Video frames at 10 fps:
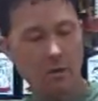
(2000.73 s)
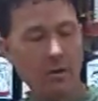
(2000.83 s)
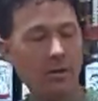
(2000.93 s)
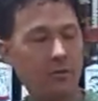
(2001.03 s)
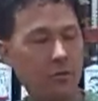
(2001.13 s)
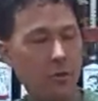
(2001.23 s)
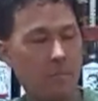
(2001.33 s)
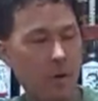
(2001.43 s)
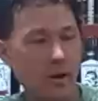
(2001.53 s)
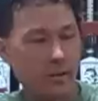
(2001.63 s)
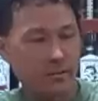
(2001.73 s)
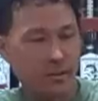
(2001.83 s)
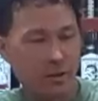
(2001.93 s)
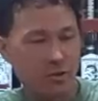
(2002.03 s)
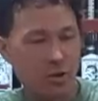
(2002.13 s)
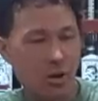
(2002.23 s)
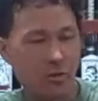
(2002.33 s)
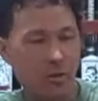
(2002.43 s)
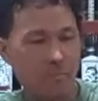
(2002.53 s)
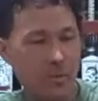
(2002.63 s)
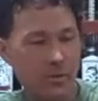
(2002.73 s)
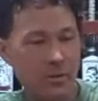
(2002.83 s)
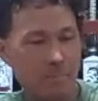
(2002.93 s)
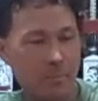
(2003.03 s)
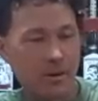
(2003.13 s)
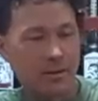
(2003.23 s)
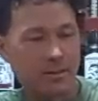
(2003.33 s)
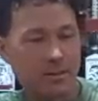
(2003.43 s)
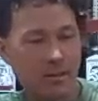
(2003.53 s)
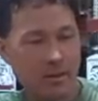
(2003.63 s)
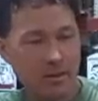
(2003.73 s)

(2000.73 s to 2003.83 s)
Over here is a new product. It's actually called the Boogie Bricks.